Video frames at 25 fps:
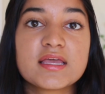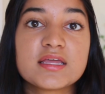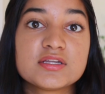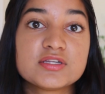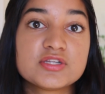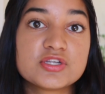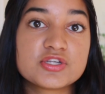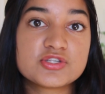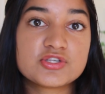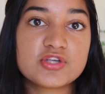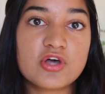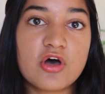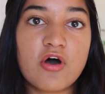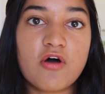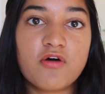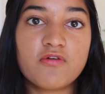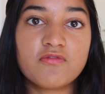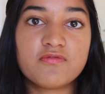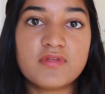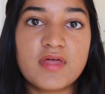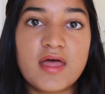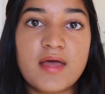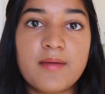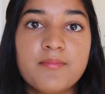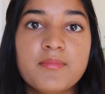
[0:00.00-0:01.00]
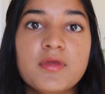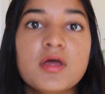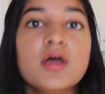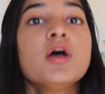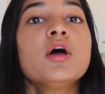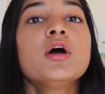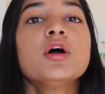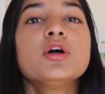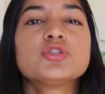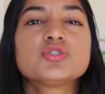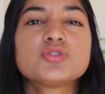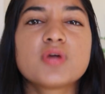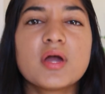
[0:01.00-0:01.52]
and dissolve them.
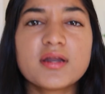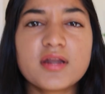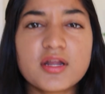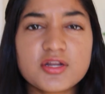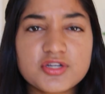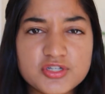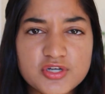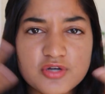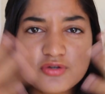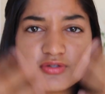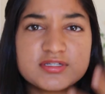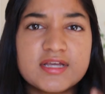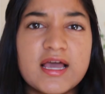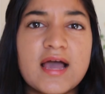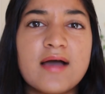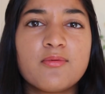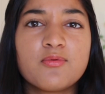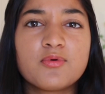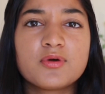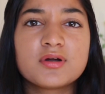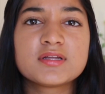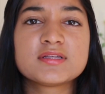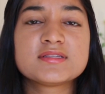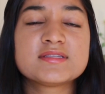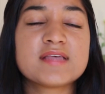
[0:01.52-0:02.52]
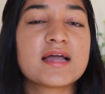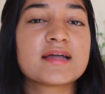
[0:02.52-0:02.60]
Try not to go downwards,